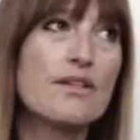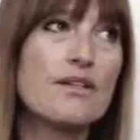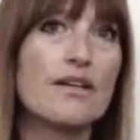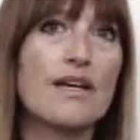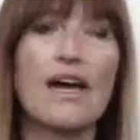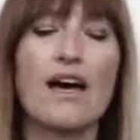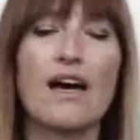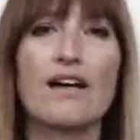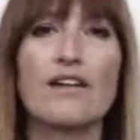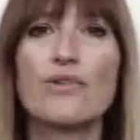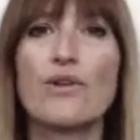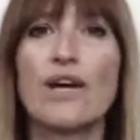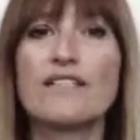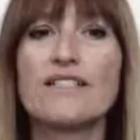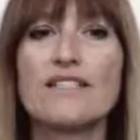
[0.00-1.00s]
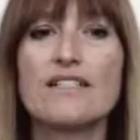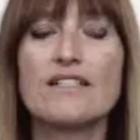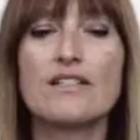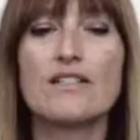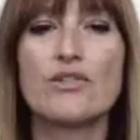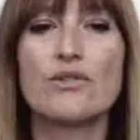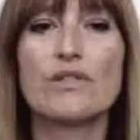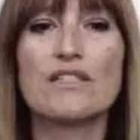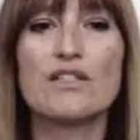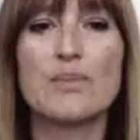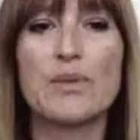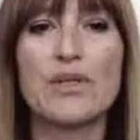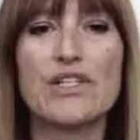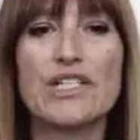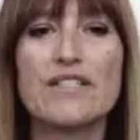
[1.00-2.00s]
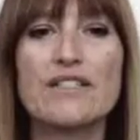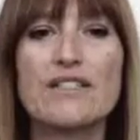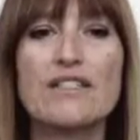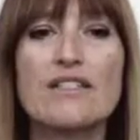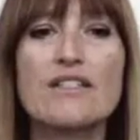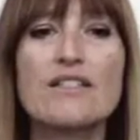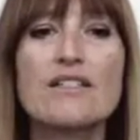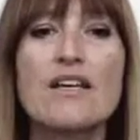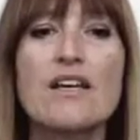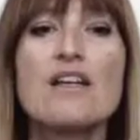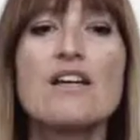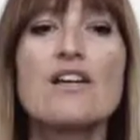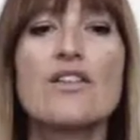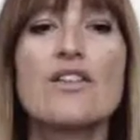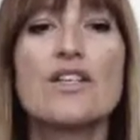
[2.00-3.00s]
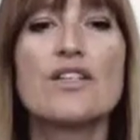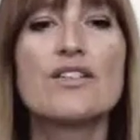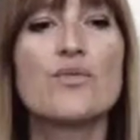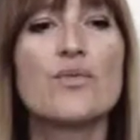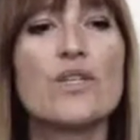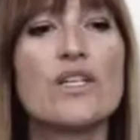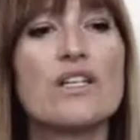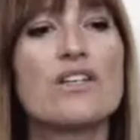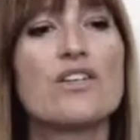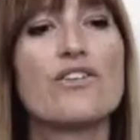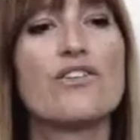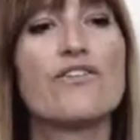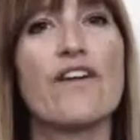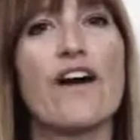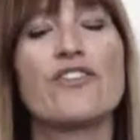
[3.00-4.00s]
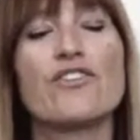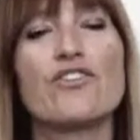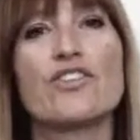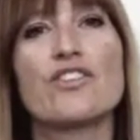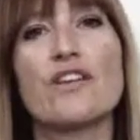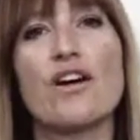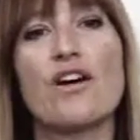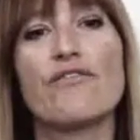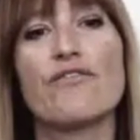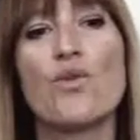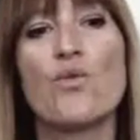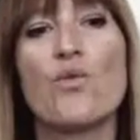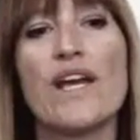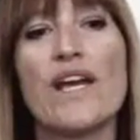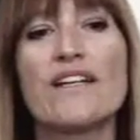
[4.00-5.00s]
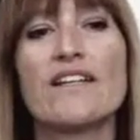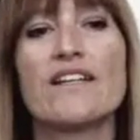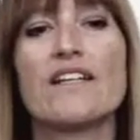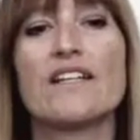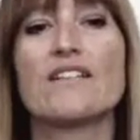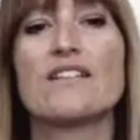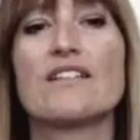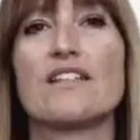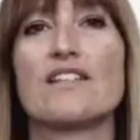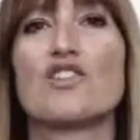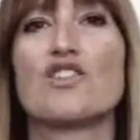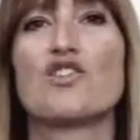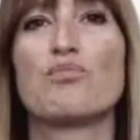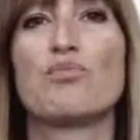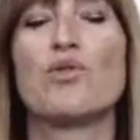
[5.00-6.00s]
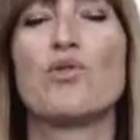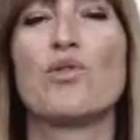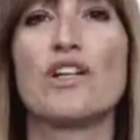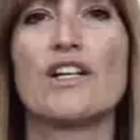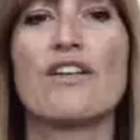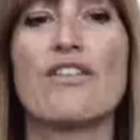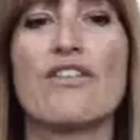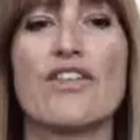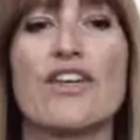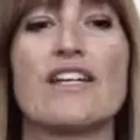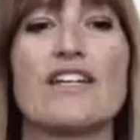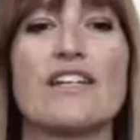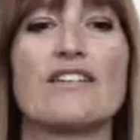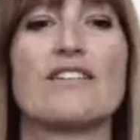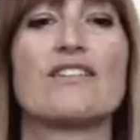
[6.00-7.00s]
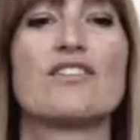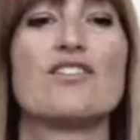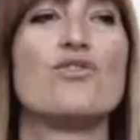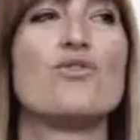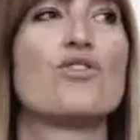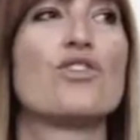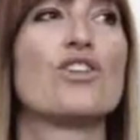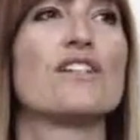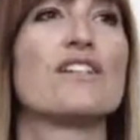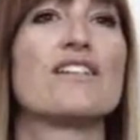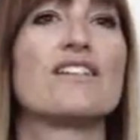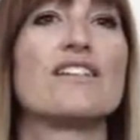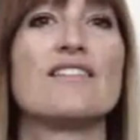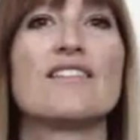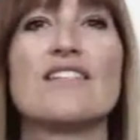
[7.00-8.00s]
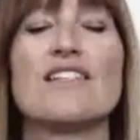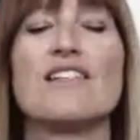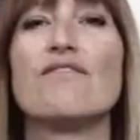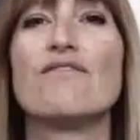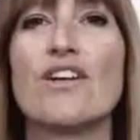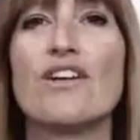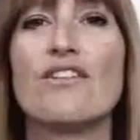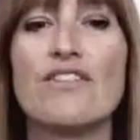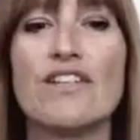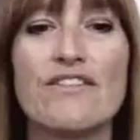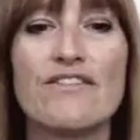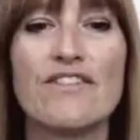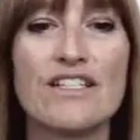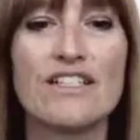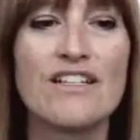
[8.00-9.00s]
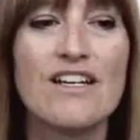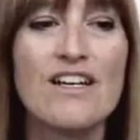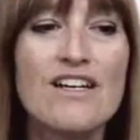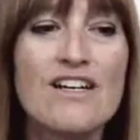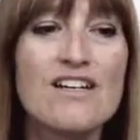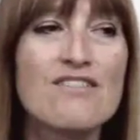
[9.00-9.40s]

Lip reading: New ideas and new experiences. This week, you'll find yourself awakening to exploring things you couldn't conceive of even